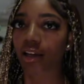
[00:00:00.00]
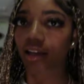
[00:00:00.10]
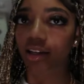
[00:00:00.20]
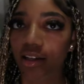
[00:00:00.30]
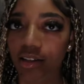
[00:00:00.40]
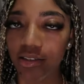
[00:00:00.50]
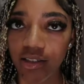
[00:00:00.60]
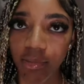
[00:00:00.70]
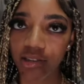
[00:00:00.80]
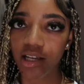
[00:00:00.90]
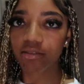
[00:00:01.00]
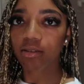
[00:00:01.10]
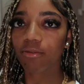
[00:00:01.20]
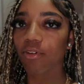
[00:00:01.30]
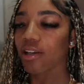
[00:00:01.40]
and about to have
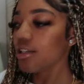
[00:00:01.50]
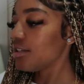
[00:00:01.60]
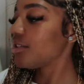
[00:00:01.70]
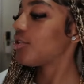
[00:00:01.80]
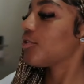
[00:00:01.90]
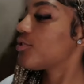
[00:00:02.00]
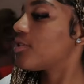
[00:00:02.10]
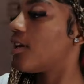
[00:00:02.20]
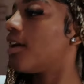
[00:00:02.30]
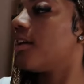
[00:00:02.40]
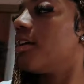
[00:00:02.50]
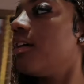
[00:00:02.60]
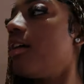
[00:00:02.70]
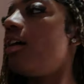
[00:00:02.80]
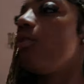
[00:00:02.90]
some fun. It's Thursday.
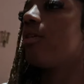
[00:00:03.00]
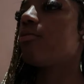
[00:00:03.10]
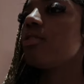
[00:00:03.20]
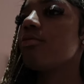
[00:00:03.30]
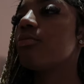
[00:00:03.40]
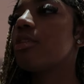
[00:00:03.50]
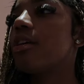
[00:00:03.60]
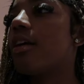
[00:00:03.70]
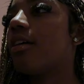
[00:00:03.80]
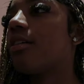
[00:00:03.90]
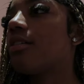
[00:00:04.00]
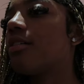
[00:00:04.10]
Oh wait, where's the room key at?